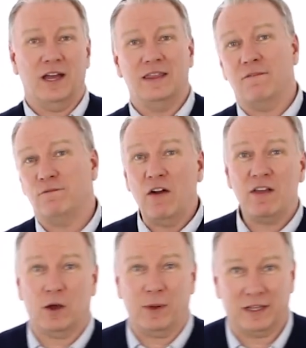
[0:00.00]
and then
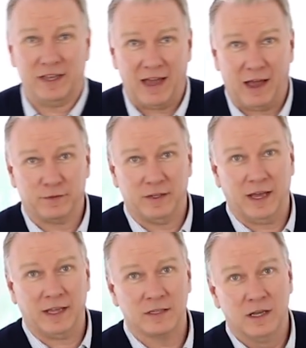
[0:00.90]
very quickly after
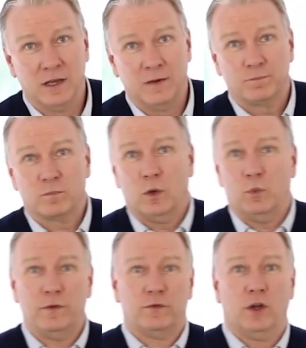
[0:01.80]
that
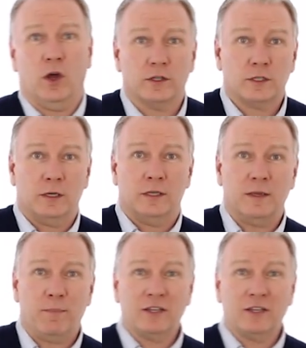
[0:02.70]
we've got St.